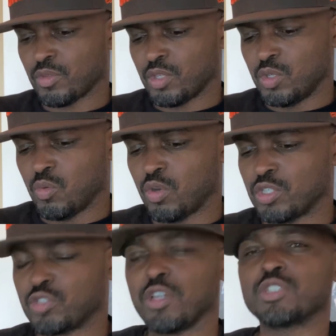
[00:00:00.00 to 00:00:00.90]
You want to
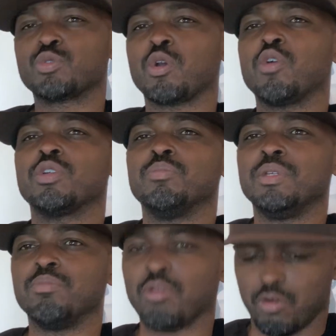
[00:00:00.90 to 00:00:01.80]
dress grown and be
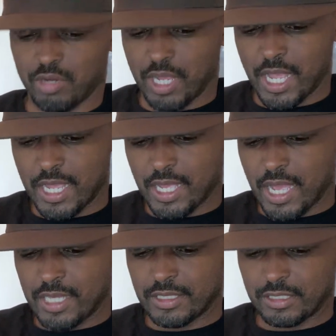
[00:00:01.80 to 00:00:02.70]
broke.
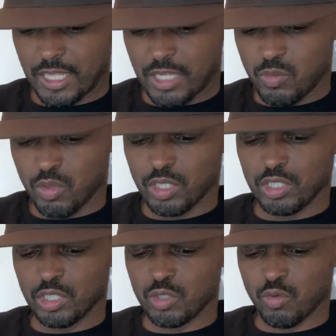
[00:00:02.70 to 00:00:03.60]
I understand. You want to
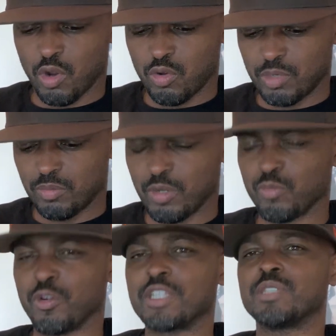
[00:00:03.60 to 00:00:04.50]
look grown and
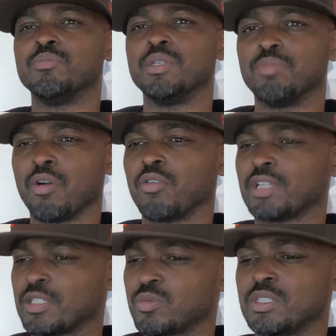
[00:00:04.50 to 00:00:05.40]
rich and be broke.
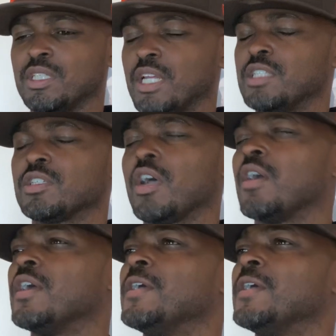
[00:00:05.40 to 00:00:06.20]
That's what teenagers are.